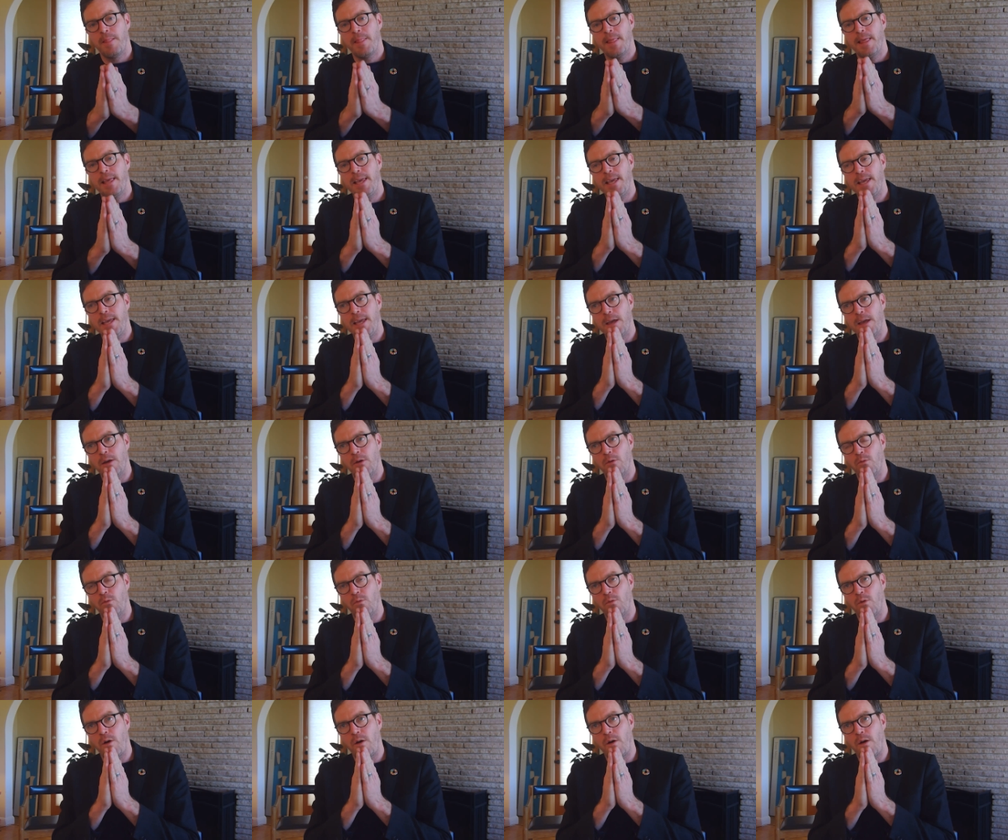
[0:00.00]
He
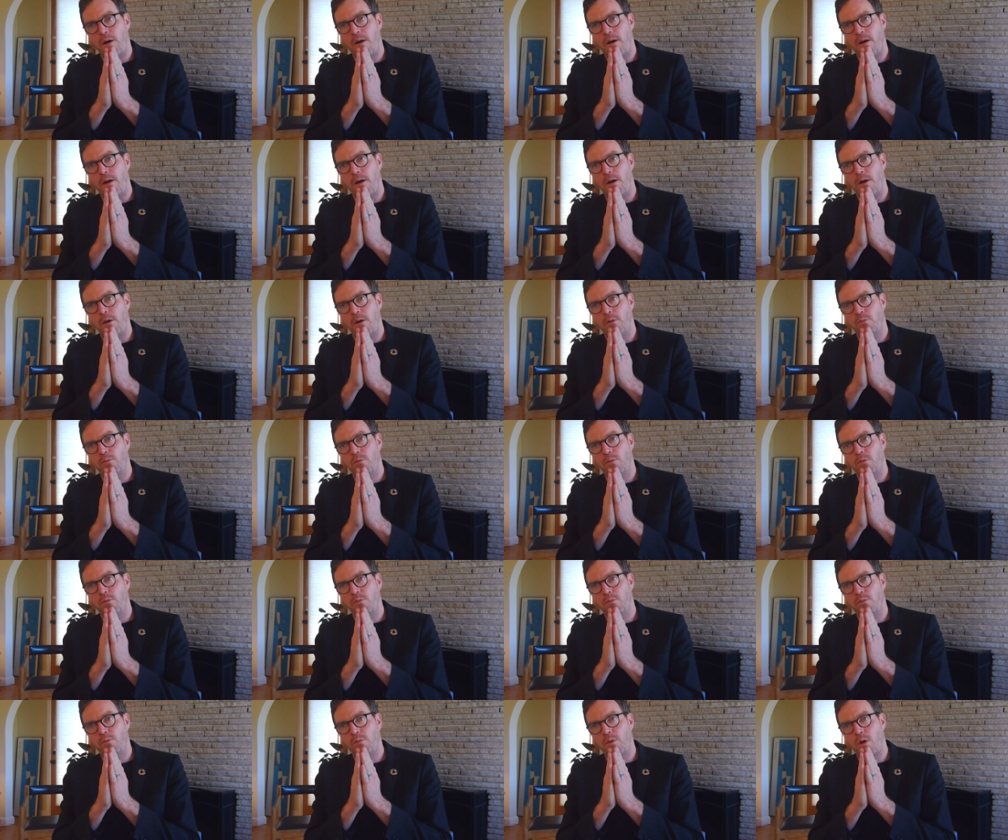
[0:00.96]

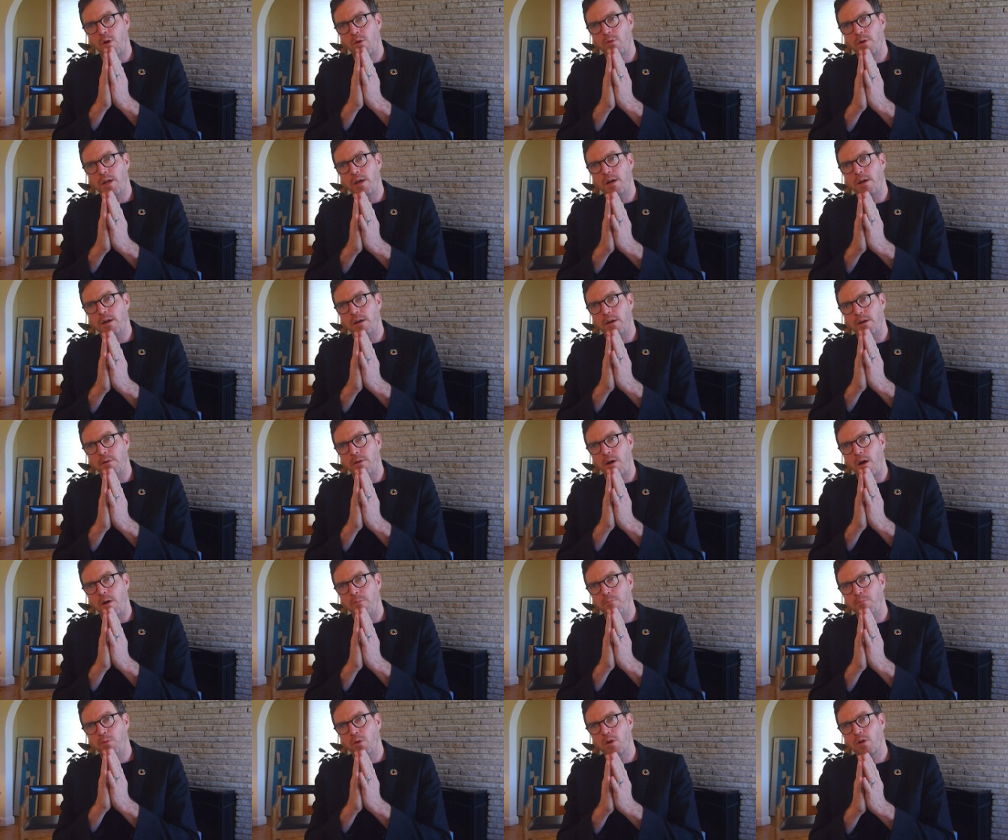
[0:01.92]
wrote
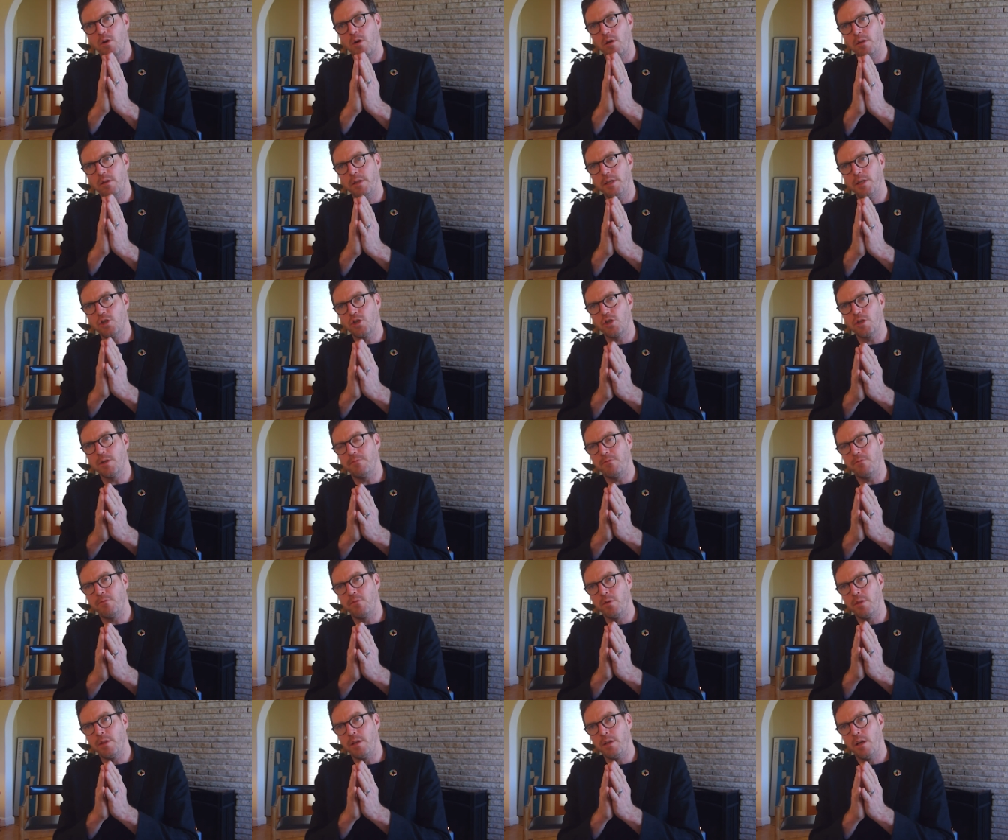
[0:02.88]
a book called Leadership
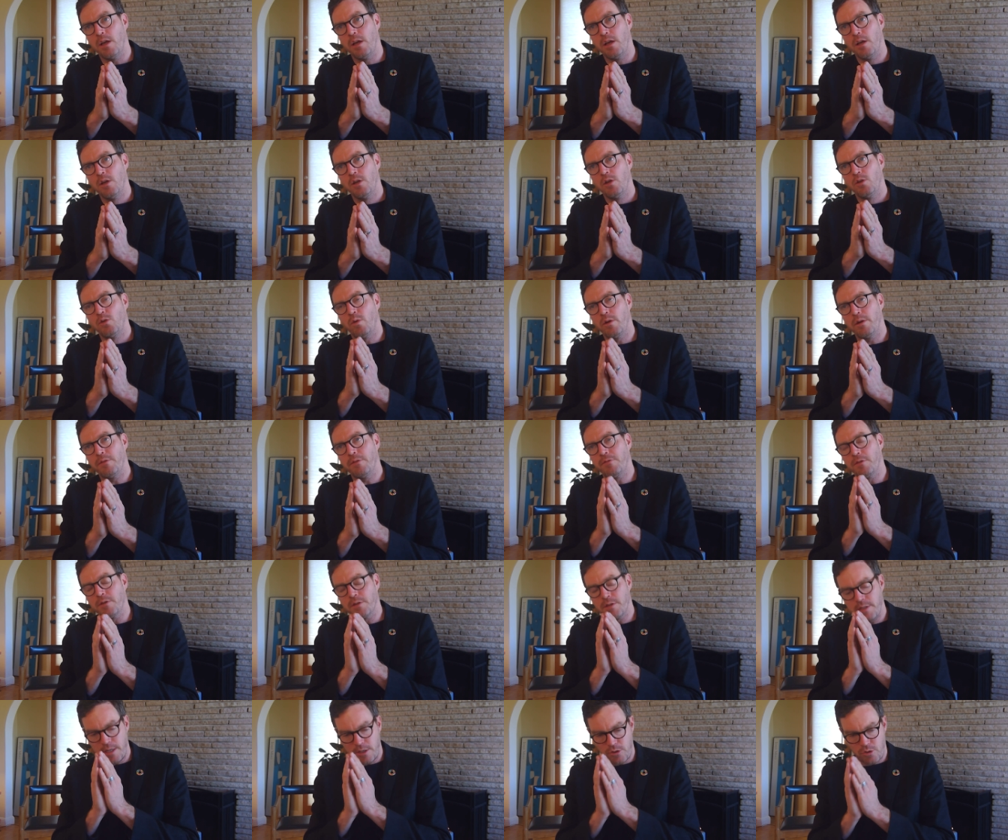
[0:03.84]
for the
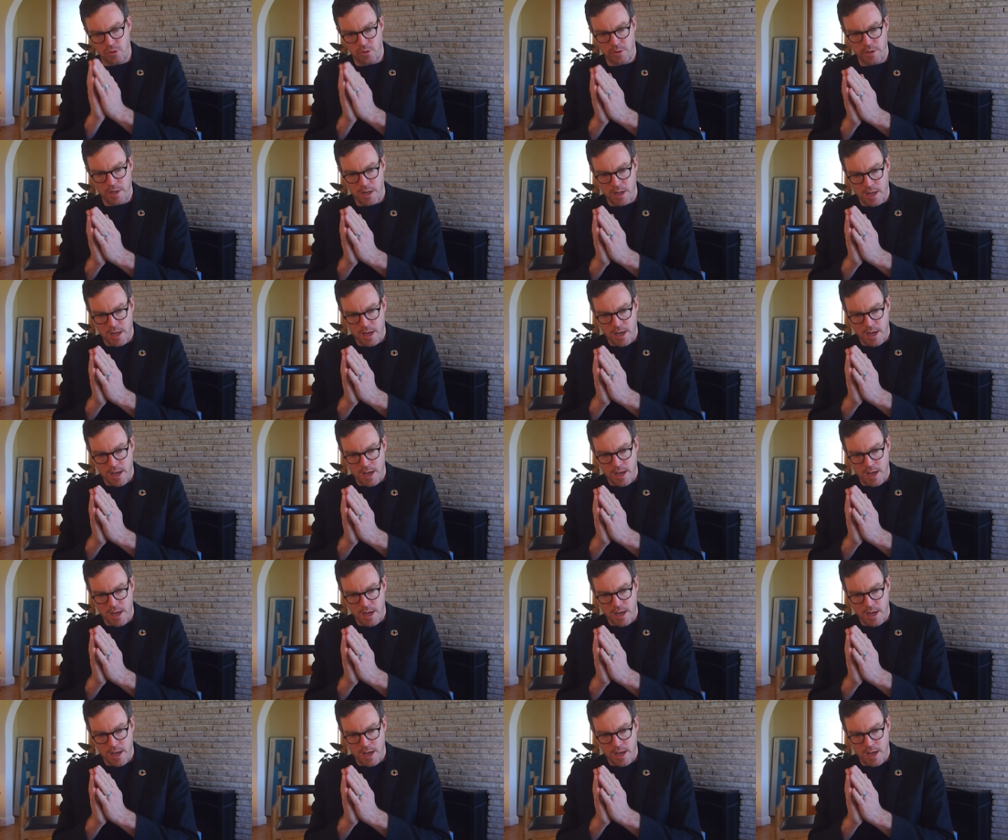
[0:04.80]
21st Century.